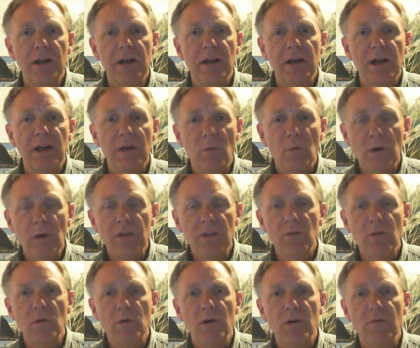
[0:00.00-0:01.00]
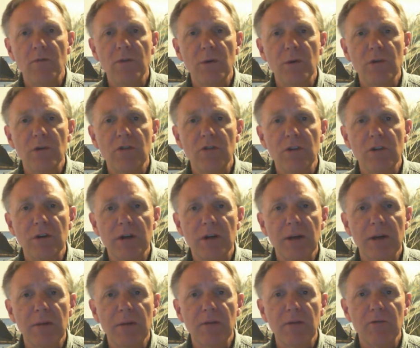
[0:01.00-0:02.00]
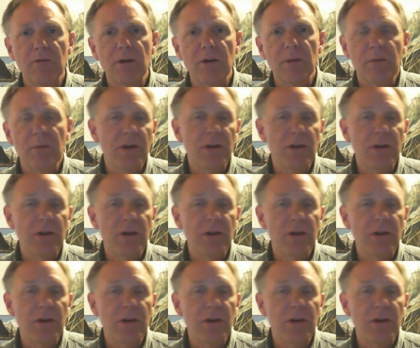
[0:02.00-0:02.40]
and what the worldview is that they're coming from,